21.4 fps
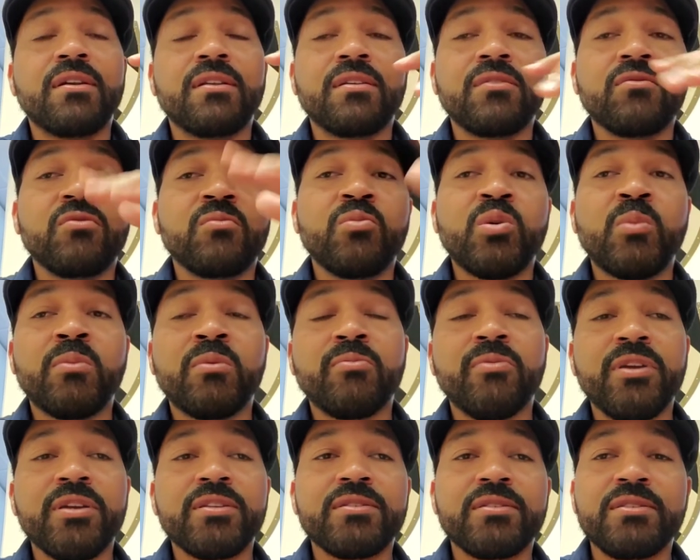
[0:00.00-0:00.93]
and they do
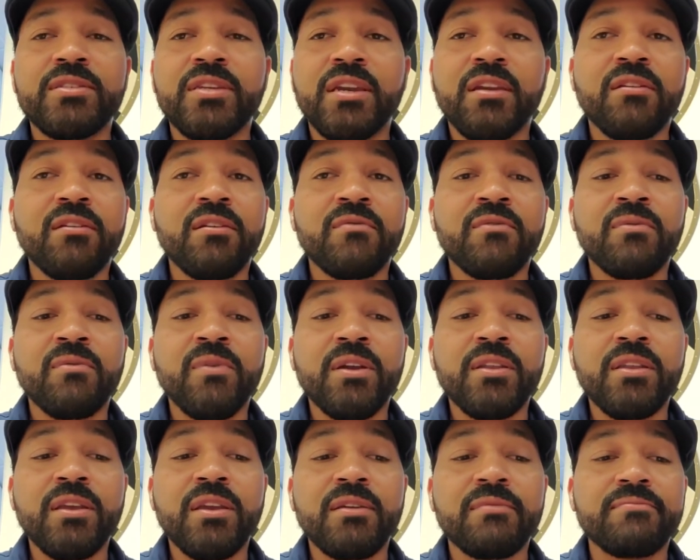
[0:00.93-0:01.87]
mobile prints and take care of it
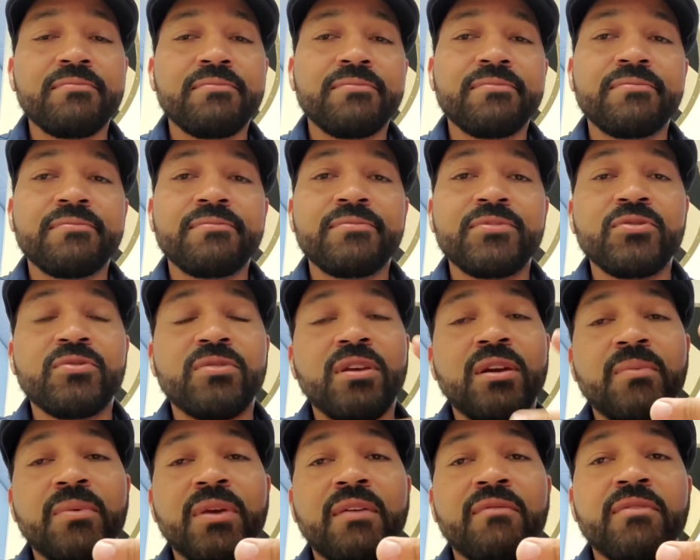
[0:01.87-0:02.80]
right there. So
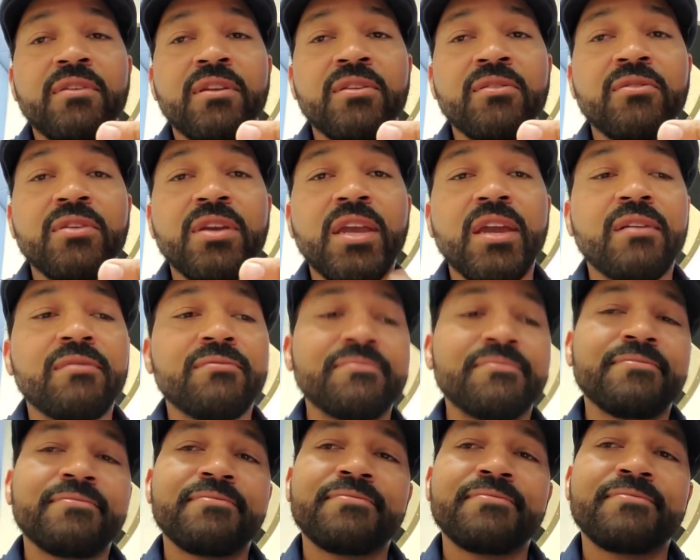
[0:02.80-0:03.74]
now we have another
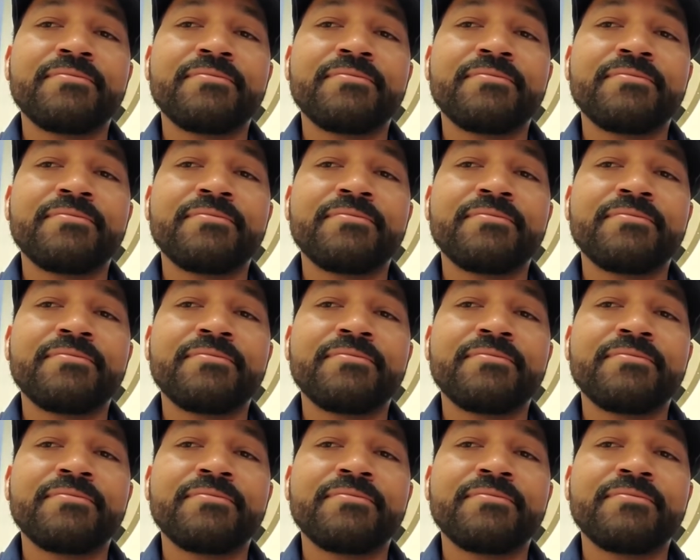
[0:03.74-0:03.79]
account.